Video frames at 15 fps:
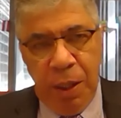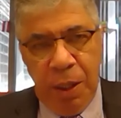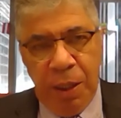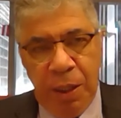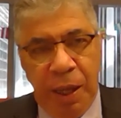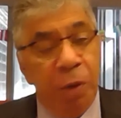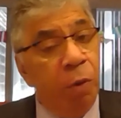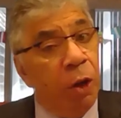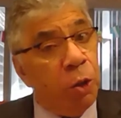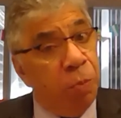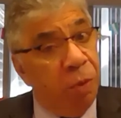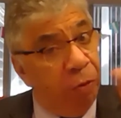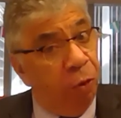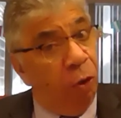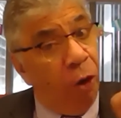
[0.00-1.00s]
and that was
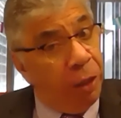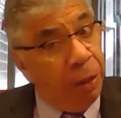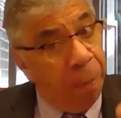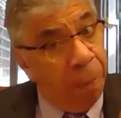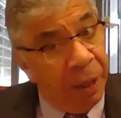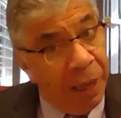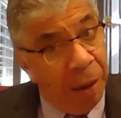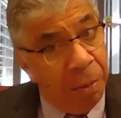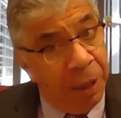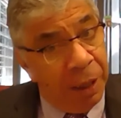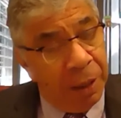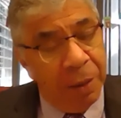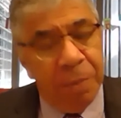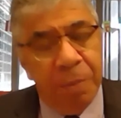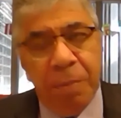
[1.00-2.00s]
before the
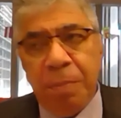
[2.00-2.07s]
pandemic,